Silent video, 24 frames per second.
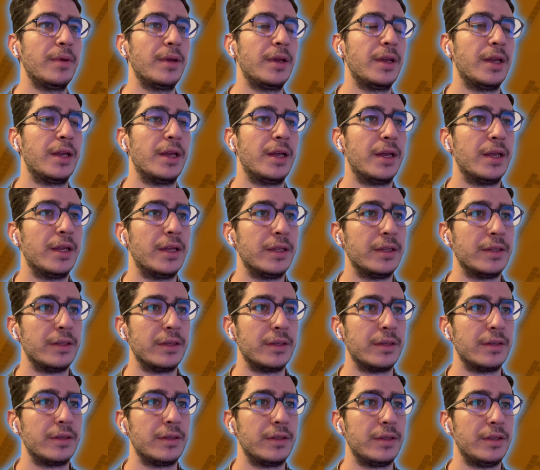and
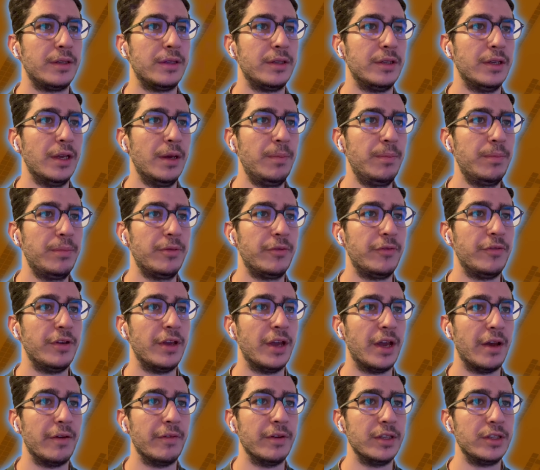yep, we
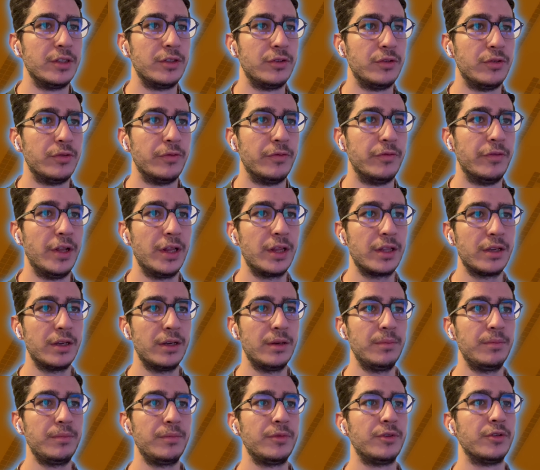have it.
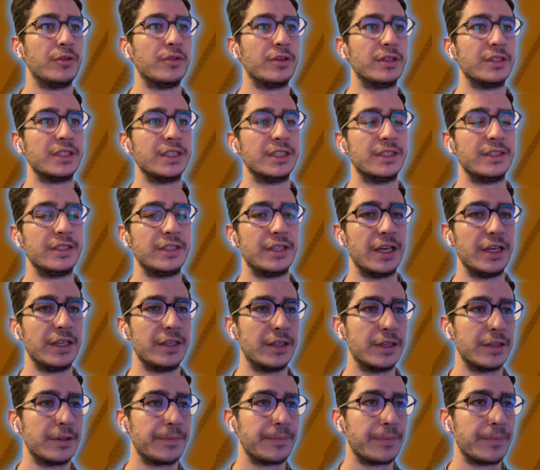Welcome, you're authenticated.